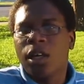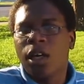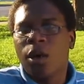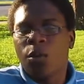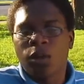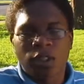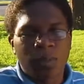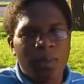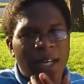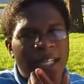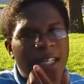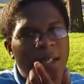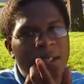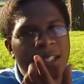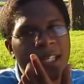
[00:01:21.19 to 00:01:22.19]
And when somebody
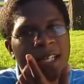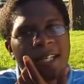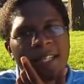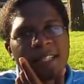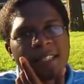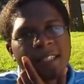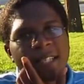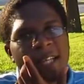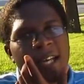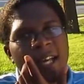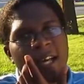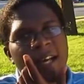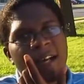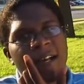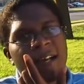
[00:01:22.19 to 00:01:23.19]
else kill us,
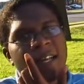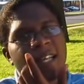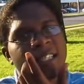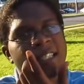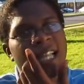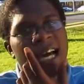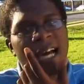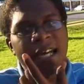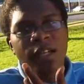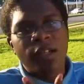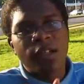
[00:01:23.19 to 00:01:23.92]
it's not?